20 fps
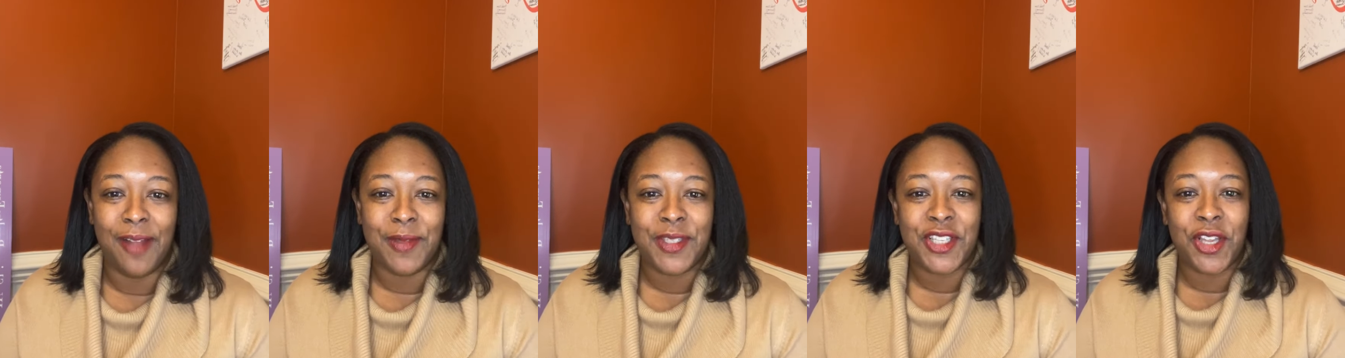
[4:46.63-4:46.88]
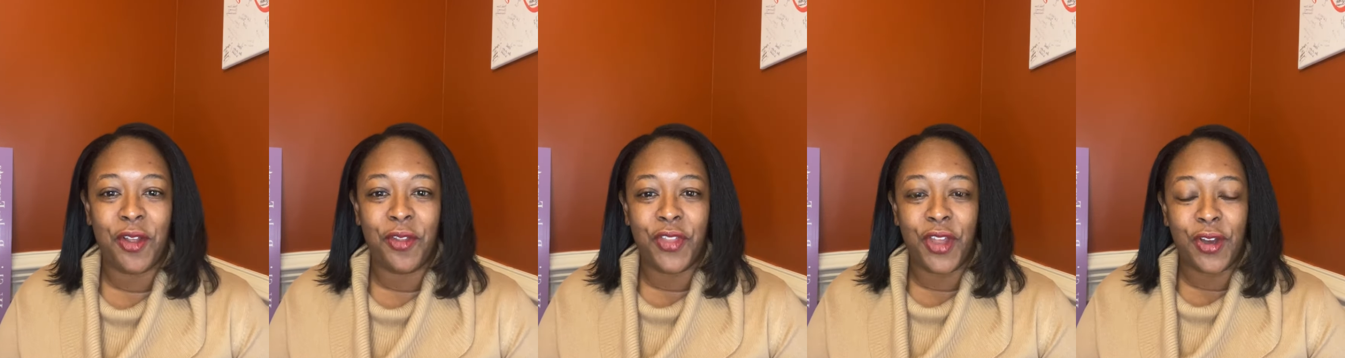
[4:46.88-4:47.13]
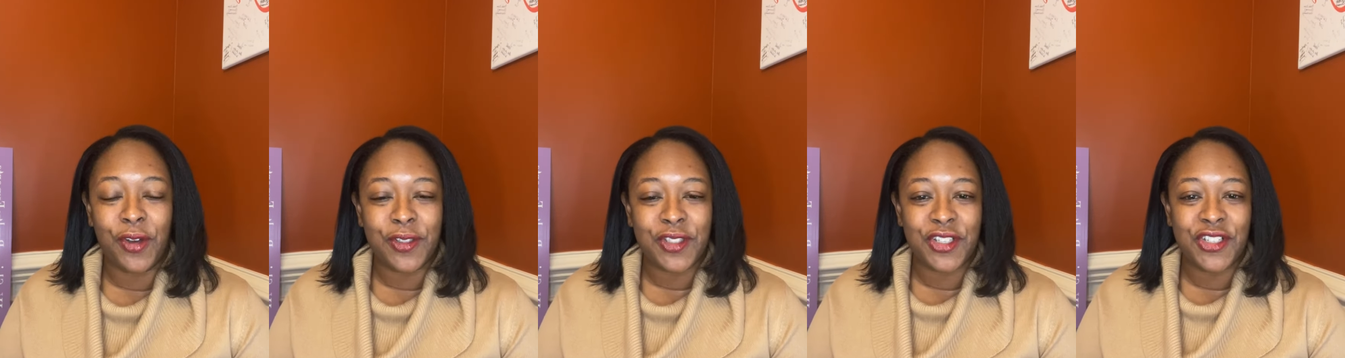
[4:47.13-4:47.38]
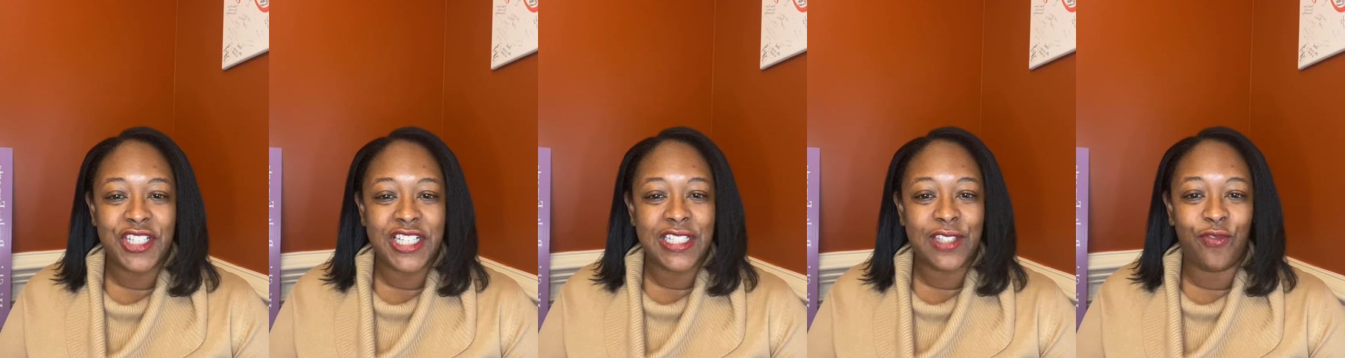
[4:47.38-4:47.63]
So those
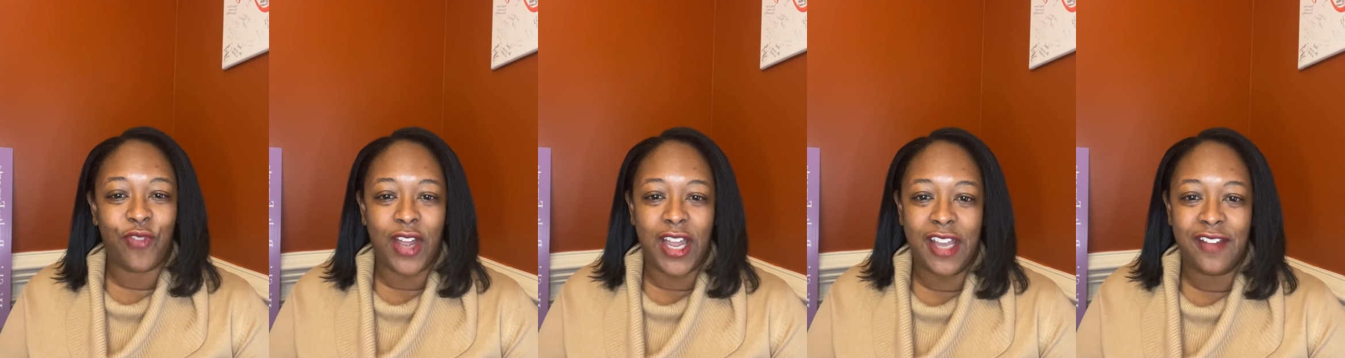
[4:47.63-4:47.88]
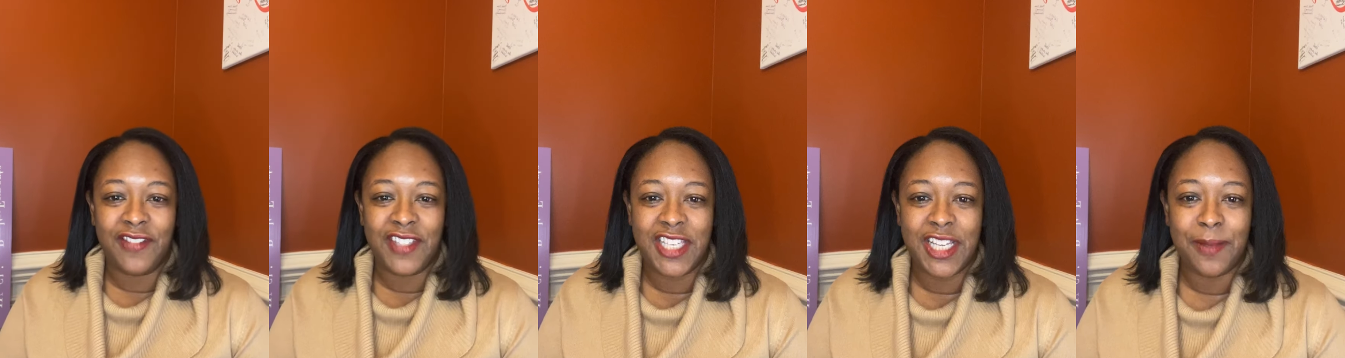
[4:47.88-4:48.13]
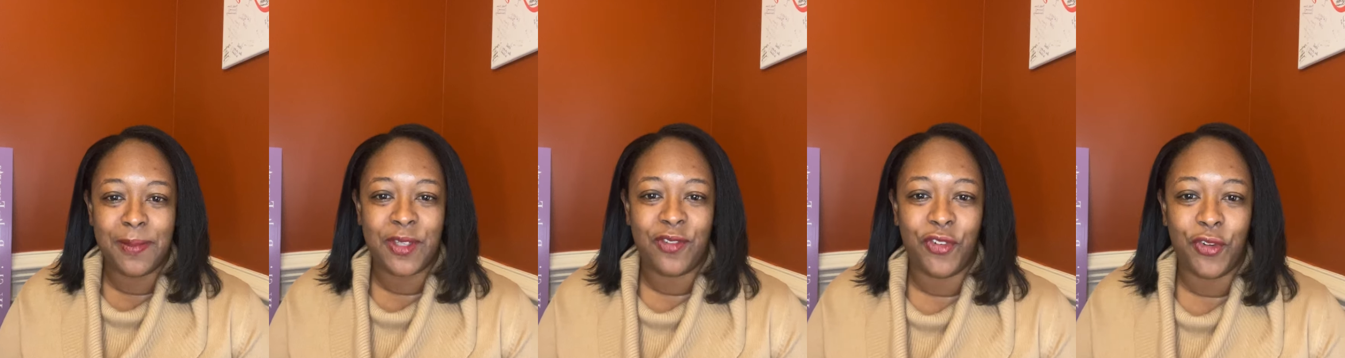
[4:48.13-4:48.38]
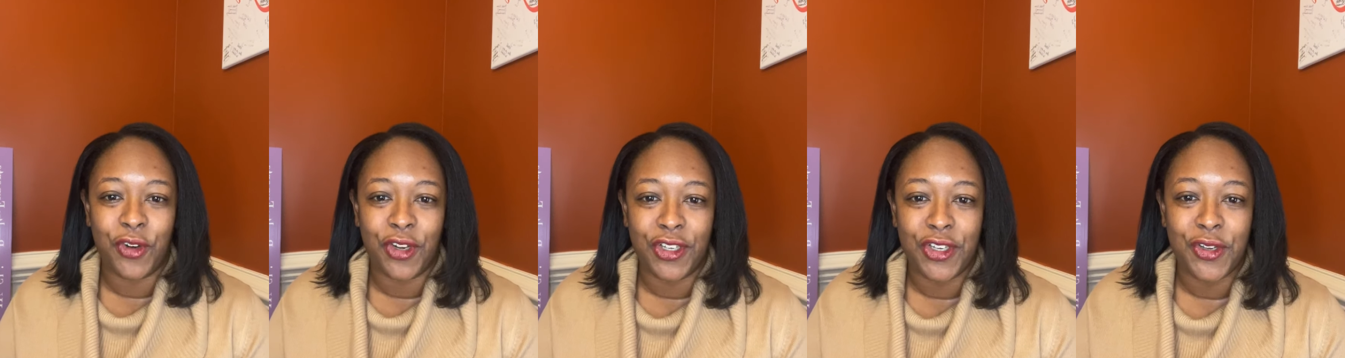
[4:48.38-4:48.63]
are just 5 tips
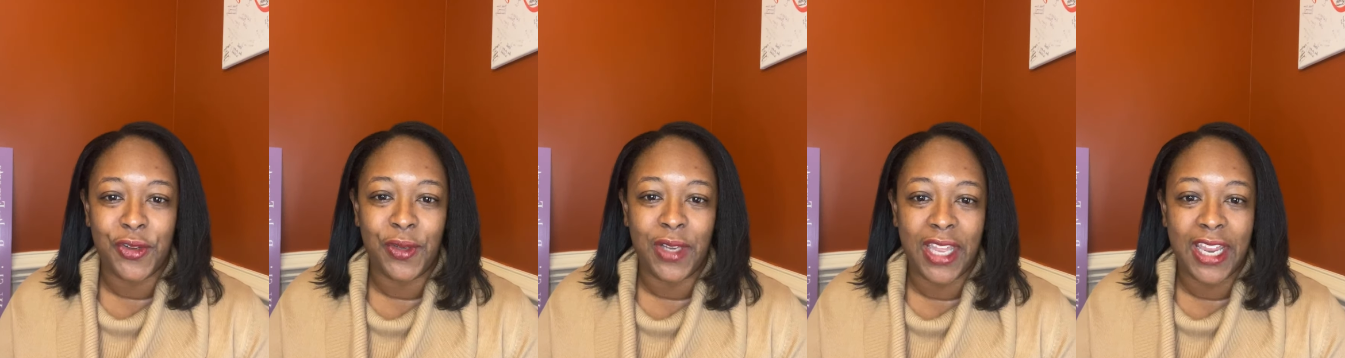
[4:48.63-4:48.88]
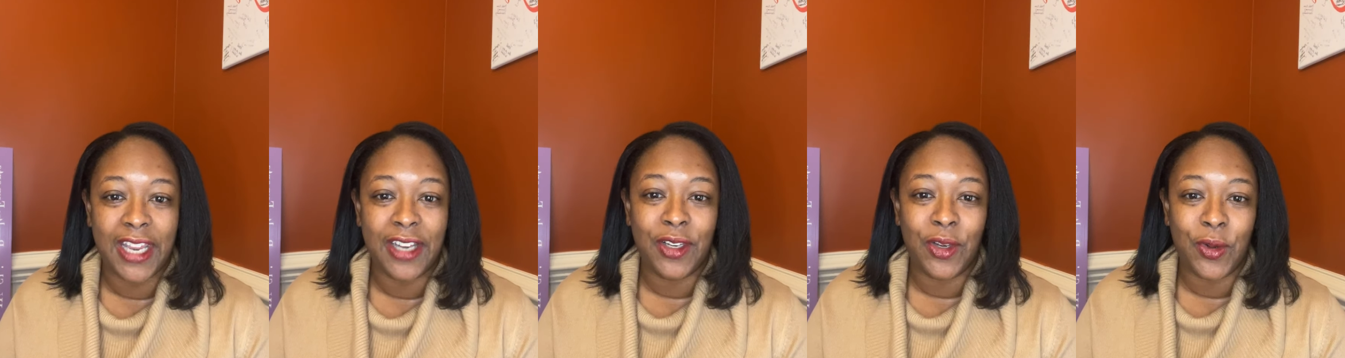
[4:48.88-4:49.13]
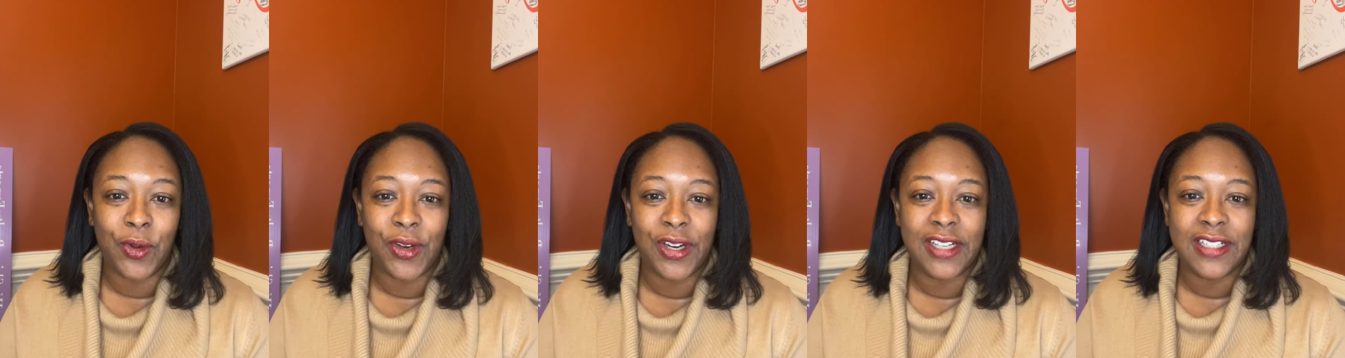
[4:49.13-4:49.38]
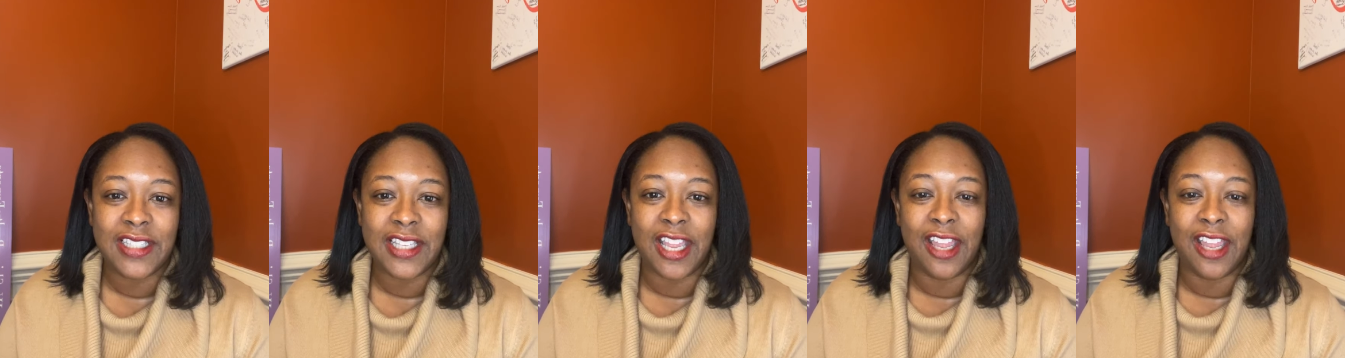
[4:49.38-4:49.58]
for new landlords.